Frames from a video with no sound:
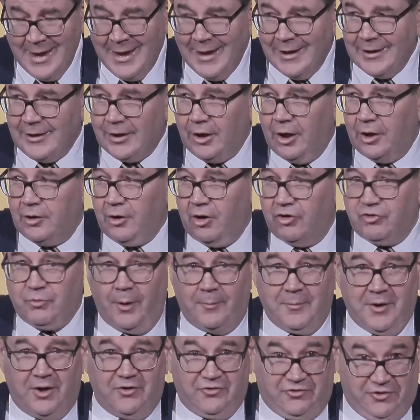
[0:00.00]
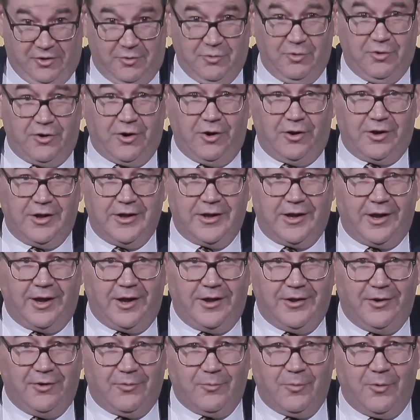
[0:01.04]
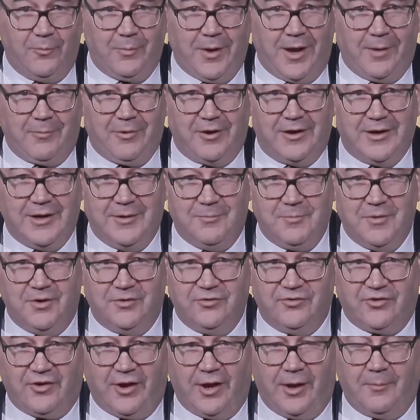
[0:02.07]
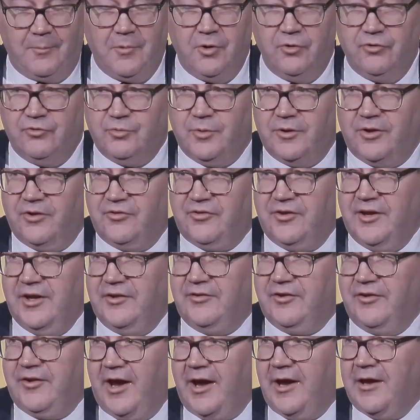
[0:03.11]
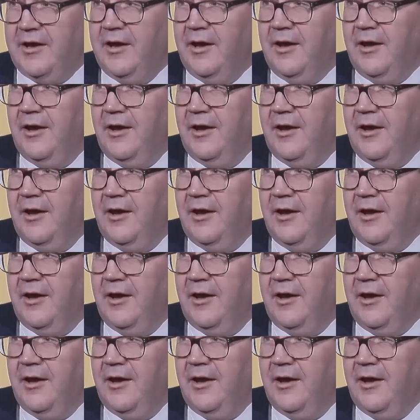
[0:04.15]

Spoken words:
Can I acknowledge my ministerial colleague, the Honourable Barbara Edmonds, who's with us here today.